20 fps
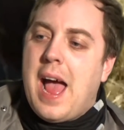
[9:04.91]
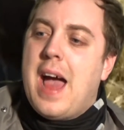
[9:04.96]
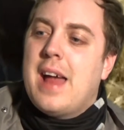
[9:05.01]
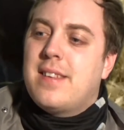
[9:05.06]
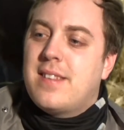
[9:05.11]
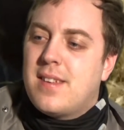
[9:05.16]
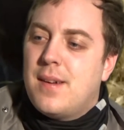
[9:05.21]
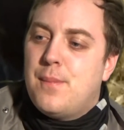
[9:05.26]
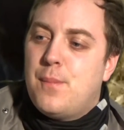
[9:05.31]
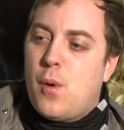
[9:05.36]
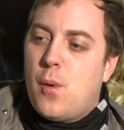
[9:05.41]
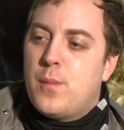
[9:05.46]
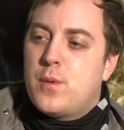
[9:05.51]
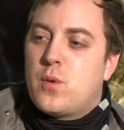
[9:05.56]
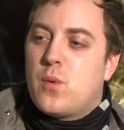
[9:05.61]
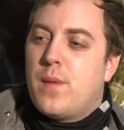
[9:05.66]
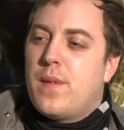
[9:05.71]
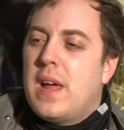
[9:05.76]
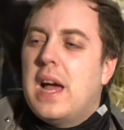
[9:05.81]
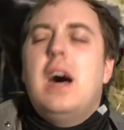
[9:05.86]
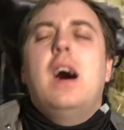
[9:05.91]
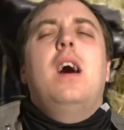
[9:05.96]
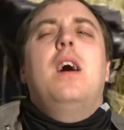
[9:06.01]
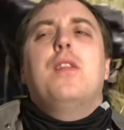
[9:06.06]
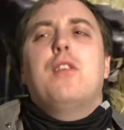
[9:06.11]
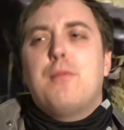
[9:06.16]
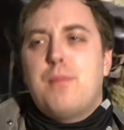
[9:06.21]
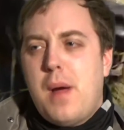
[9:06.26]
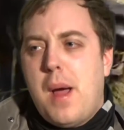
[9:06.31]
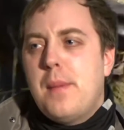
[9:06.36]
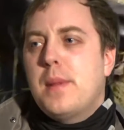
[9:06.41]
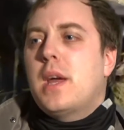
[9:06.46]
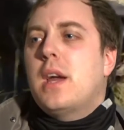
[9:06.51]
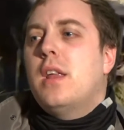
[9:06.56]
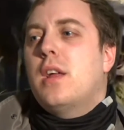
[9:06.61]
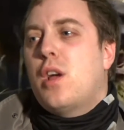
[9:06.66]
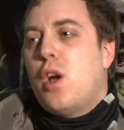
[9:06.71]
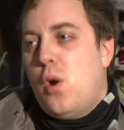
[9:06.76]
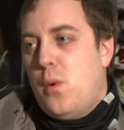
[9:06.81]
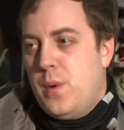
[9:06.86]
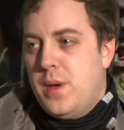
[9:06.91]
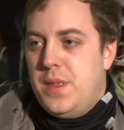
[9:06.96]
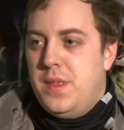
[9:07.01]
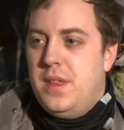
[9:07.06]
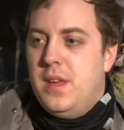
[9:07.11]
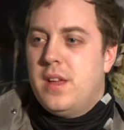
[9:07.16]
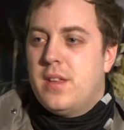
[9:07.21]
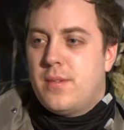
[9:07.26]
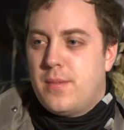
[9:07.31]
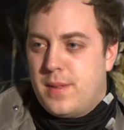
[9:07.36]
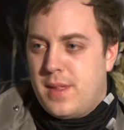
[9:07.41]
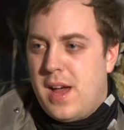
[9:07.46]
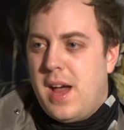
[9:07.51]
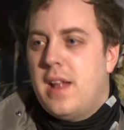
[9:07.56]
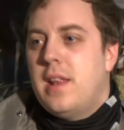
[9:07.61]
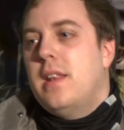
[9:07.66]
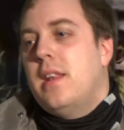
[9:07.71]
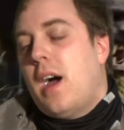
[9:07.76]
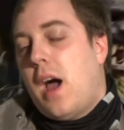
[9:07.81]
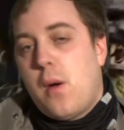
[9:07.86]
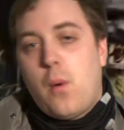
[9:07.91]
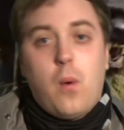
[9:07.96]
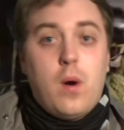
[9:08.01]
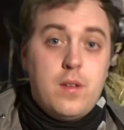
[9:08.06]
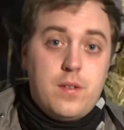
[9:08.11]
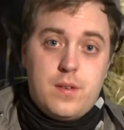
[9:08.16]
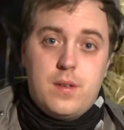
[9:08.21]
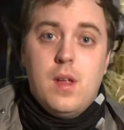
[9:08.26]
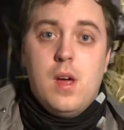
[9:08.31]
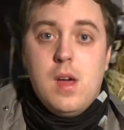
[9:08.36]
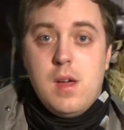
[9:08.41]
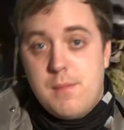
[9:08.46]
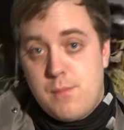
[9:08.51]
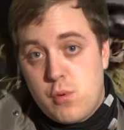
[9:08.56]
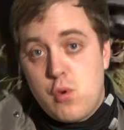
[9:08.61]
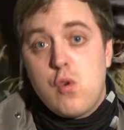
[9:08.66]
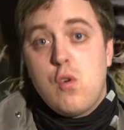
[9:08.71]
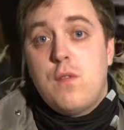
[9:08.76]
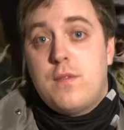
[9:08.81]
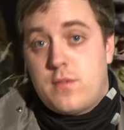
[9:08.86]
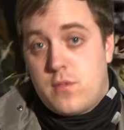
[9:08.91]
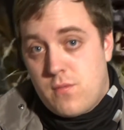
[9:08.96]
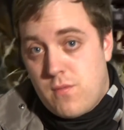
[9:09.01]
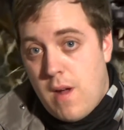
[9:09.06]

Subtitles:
had some moments where I'm like, oh, they're probably gonna go with this, with that, and I was proved